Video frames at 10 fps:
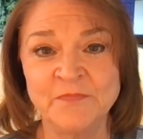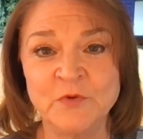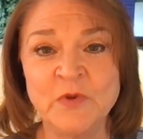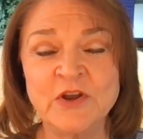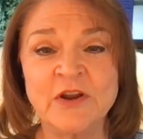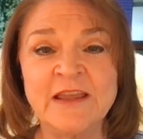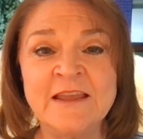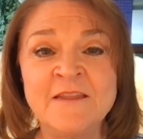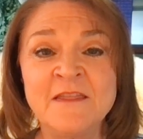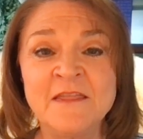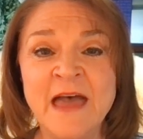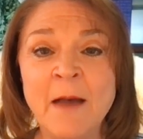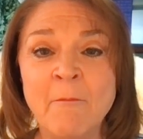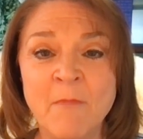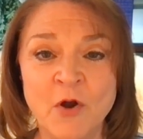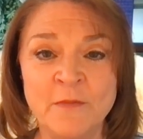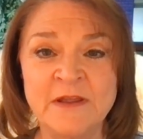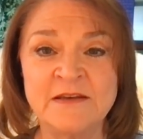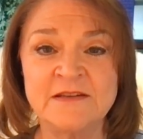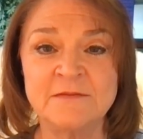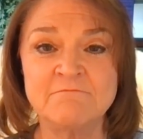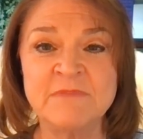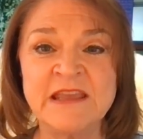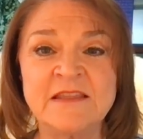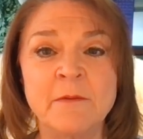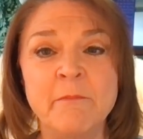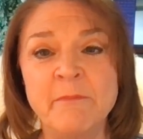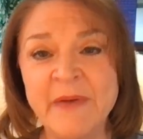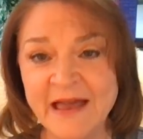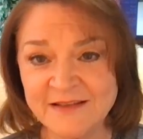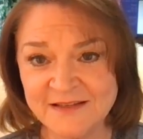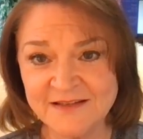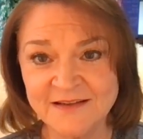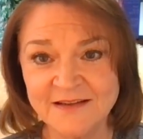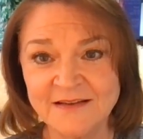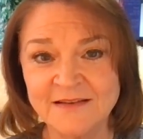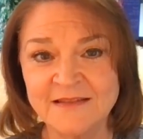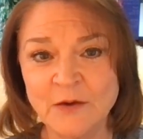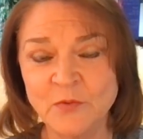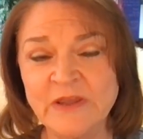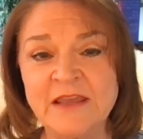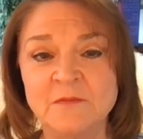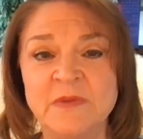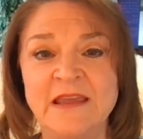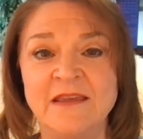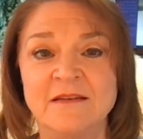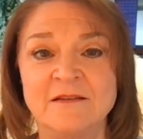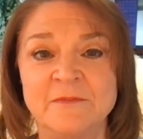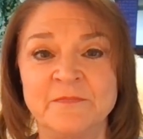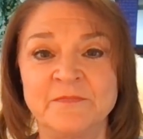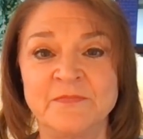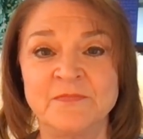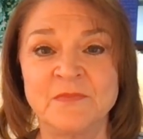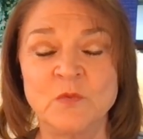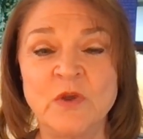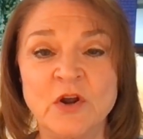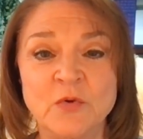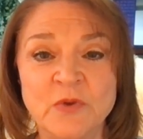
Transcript: We are in that moment being the best that we can be. We are